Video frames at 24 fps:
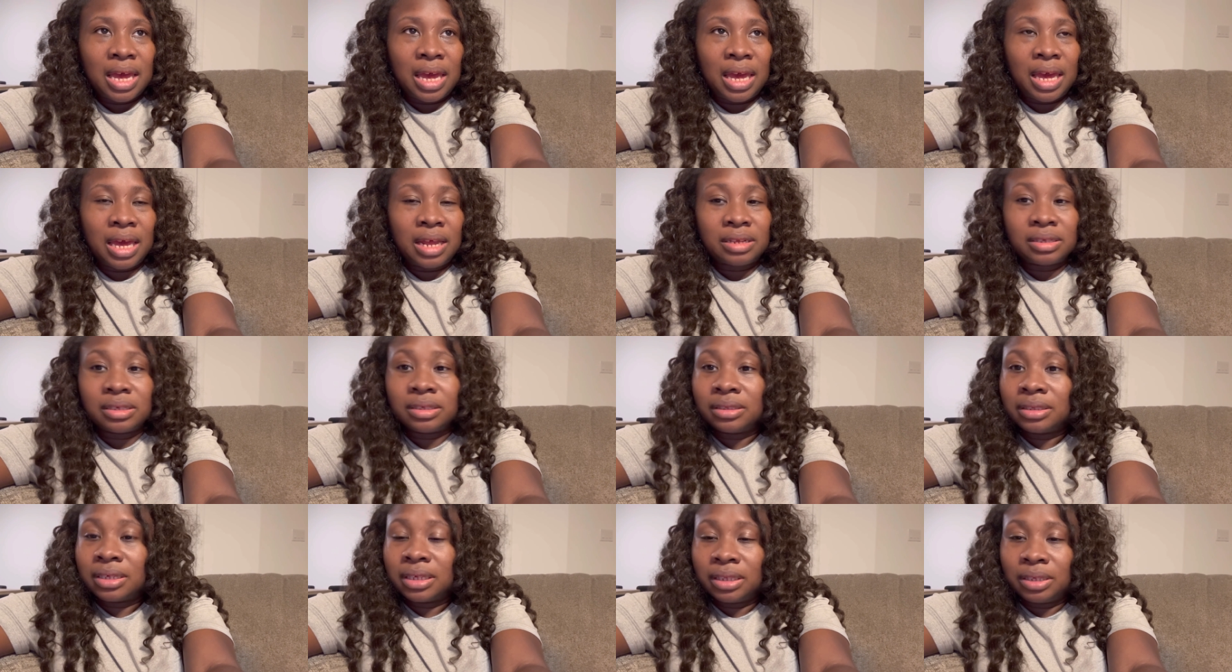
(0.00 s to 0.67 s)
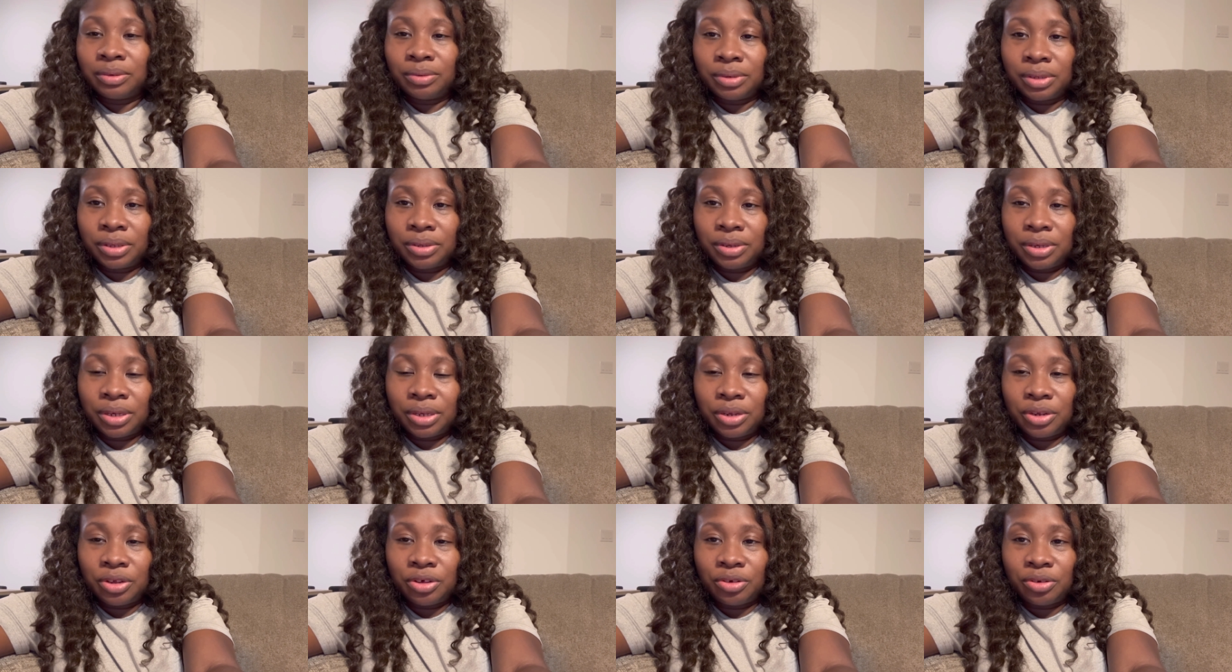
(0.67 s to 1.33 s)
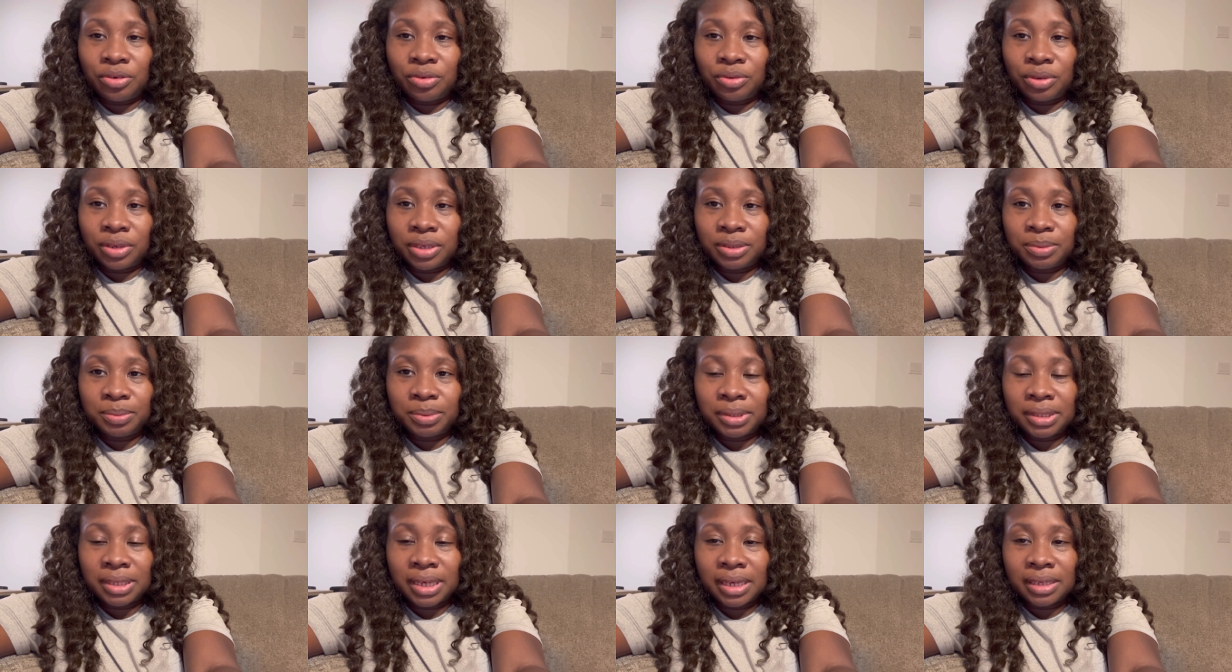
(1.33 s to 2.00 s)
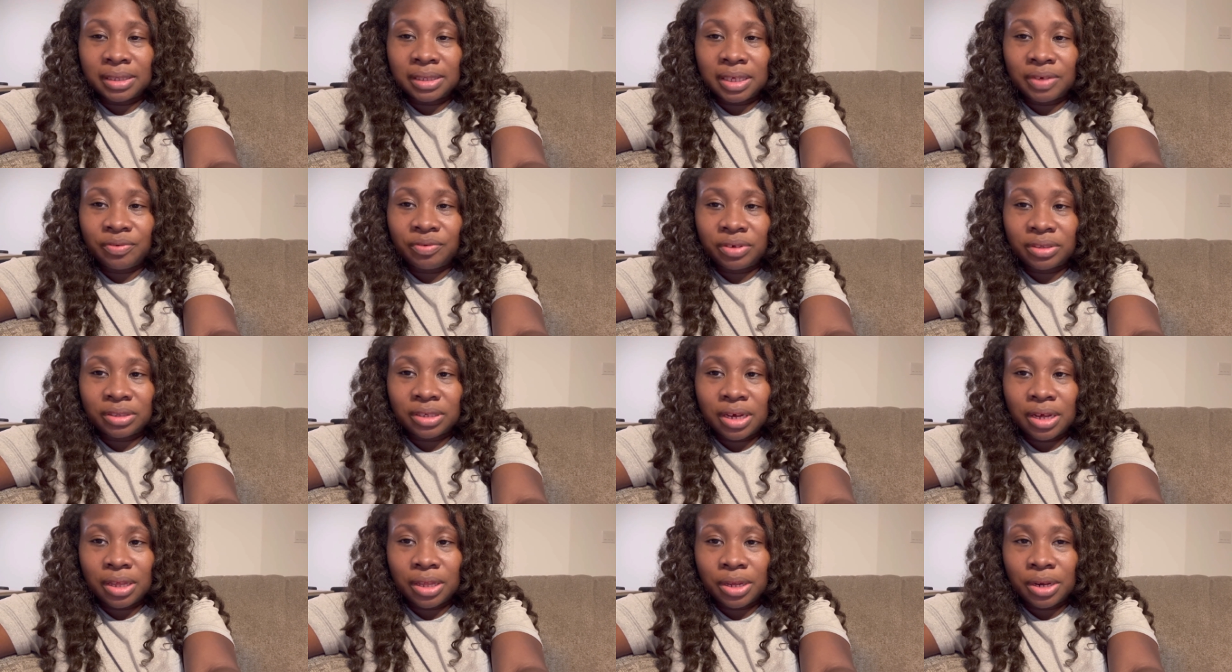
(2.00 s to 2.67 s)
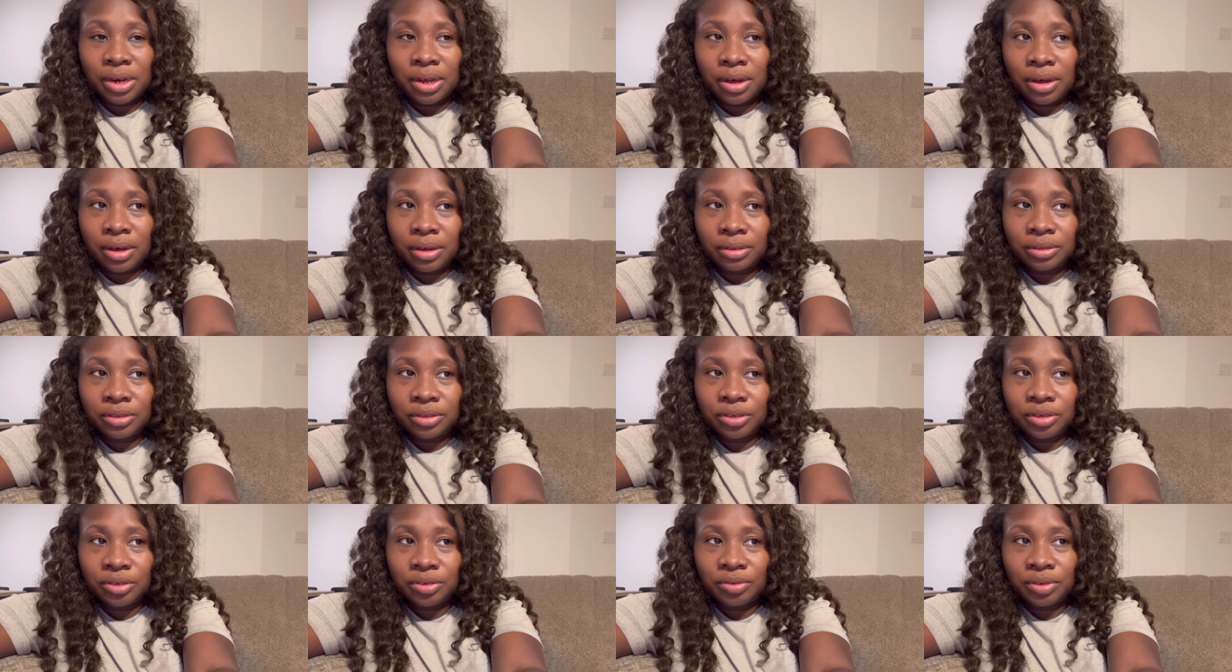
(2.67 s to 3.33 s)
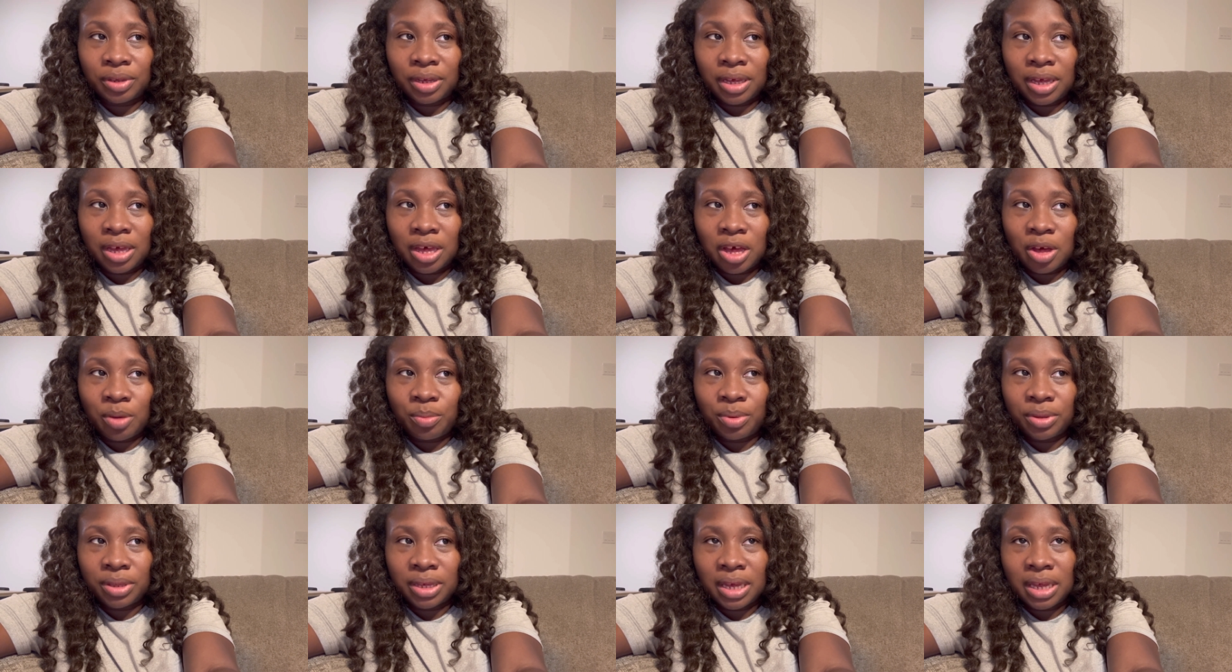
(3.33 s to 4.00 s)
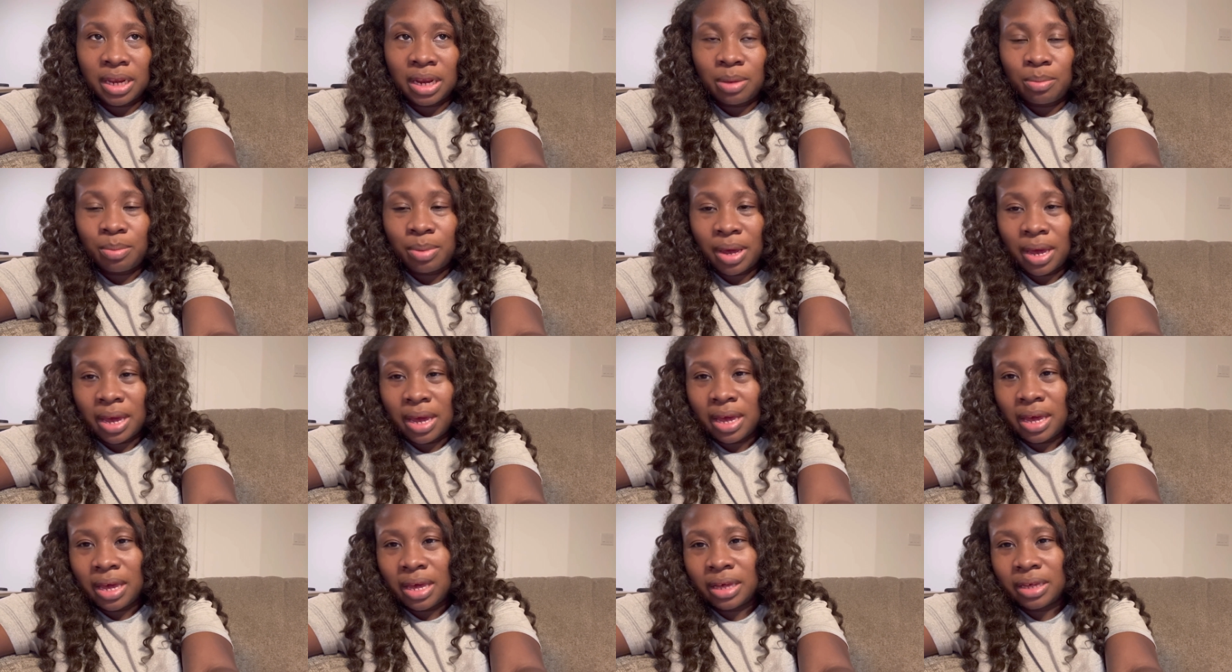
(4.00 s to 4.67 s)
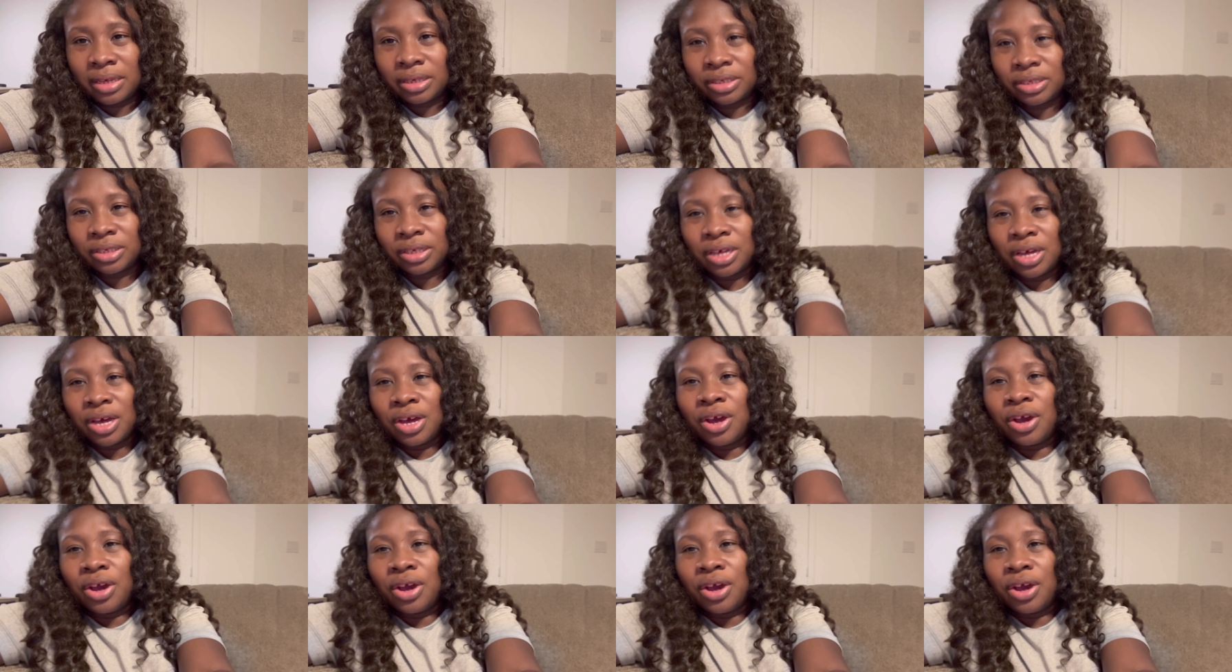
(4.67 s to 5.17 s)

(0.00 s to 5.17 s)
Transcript: And nothing really you could do besides give her Tylenol to like help with any pain because